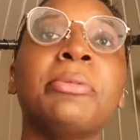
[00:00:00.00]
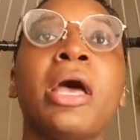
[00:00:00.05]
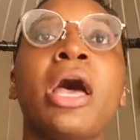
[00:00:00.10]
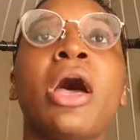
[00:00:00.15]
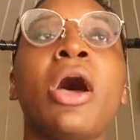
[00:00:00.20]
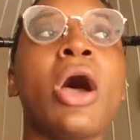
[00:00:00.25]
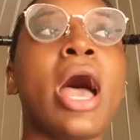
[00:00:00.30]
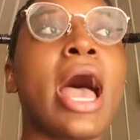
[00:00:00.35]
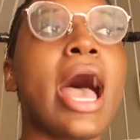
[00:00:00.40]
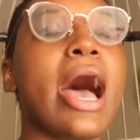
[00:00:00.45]

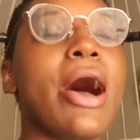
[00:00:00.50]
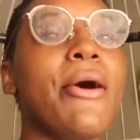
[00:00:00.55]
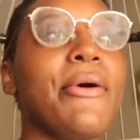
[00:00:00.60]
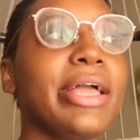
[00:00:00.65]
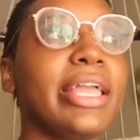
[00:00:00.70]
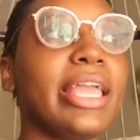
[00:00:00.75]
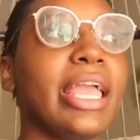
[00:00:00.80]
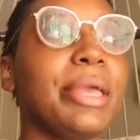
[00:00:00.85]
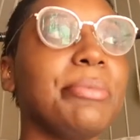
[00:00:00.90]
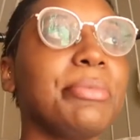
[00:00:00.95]
How
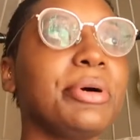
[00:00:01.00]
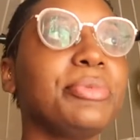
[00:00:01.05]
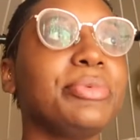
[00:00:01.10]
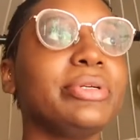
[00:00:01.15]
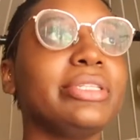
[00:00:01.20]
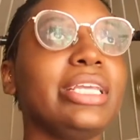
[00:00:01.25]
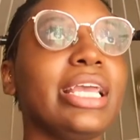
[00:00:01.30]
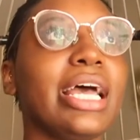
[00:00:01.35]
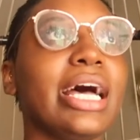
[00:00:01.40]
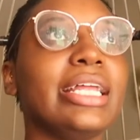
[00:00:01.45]
I came up
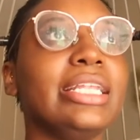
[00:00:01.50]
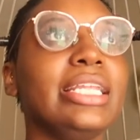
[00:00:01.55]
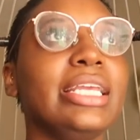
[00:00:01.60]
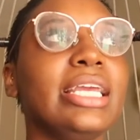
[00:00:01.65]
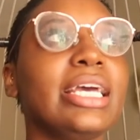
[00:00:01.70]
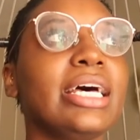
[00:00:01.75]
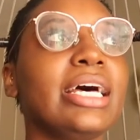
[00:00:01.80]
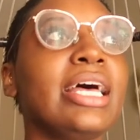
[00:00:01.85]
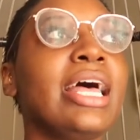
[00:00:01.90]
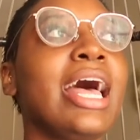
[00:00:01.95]
with the
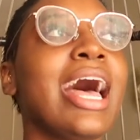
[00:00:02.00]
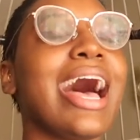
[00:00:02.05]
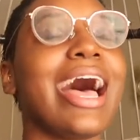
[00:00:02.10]
idea,